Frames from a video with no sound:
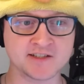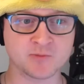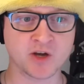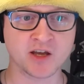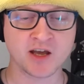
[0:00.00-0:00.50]

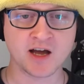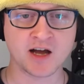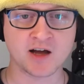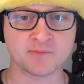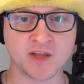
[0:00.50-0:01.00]
somewhere,
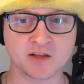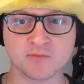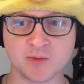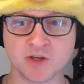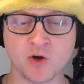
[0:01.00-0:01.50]

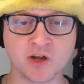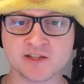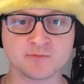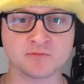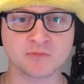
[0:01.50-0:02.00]
then maybe go
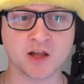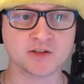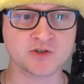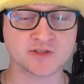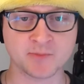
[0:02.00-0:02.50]
get some
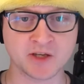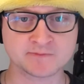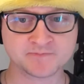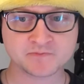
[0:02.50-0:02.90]
lunch or something,